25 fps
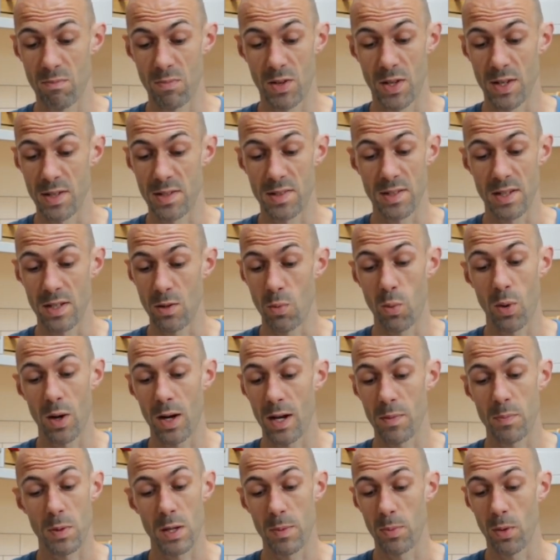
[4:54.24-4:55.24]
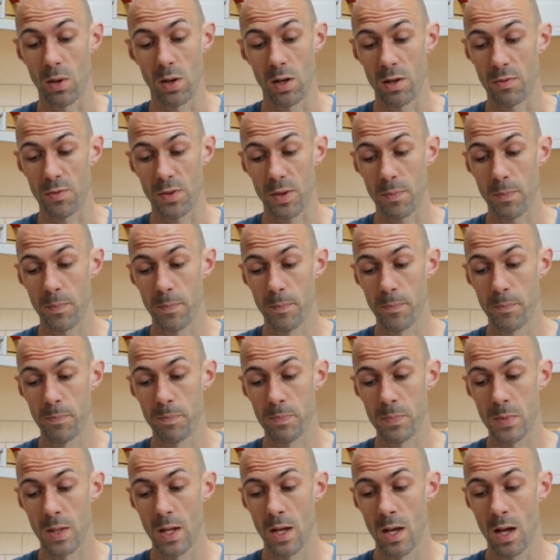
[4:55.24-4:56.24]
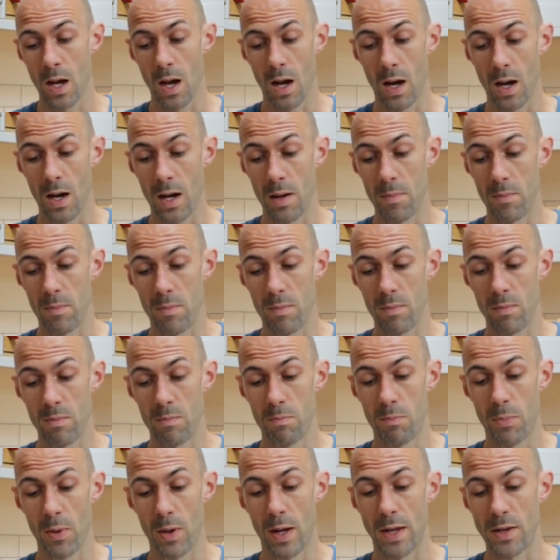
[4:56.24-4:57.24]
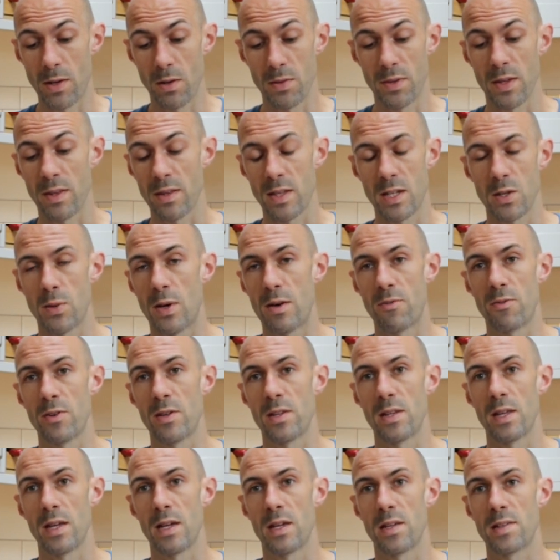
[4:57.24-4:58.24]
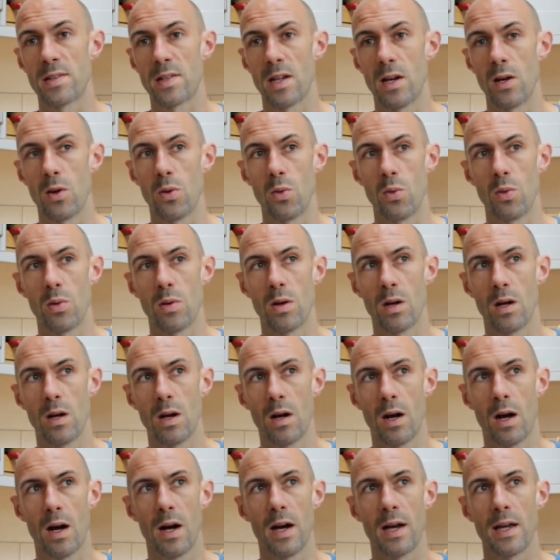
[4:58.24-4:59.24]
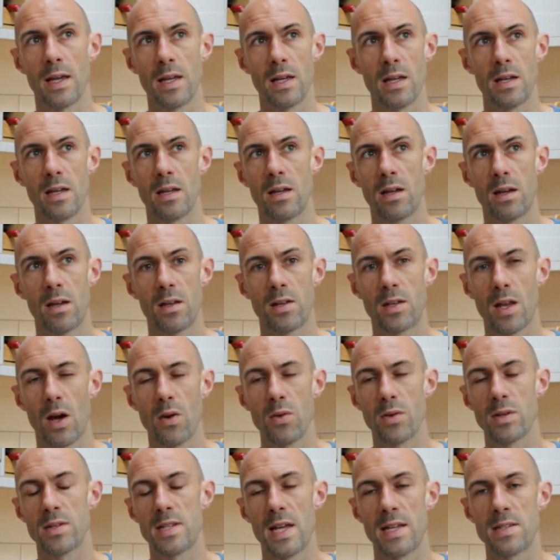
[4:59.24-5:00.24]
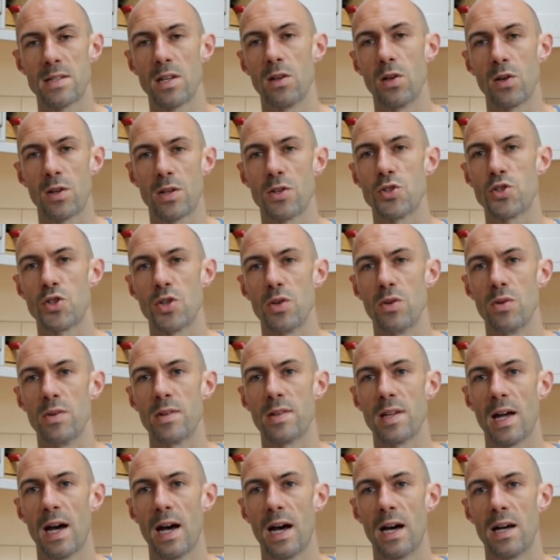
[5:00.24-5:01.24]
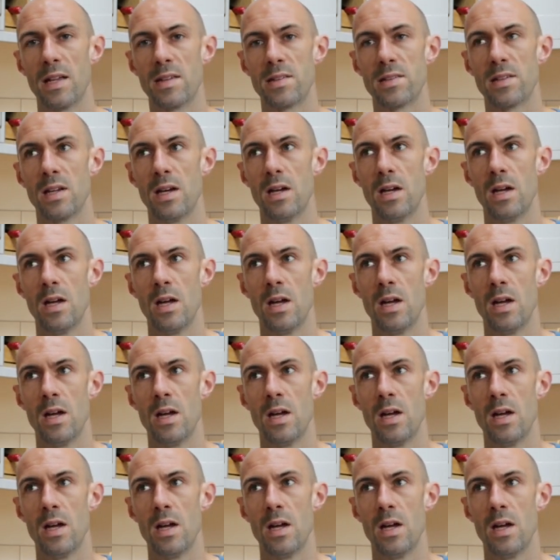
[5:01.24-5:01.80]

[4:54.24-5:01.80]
can see why people love them. But I don't think they do everything. So I don't tend to look at shoes as,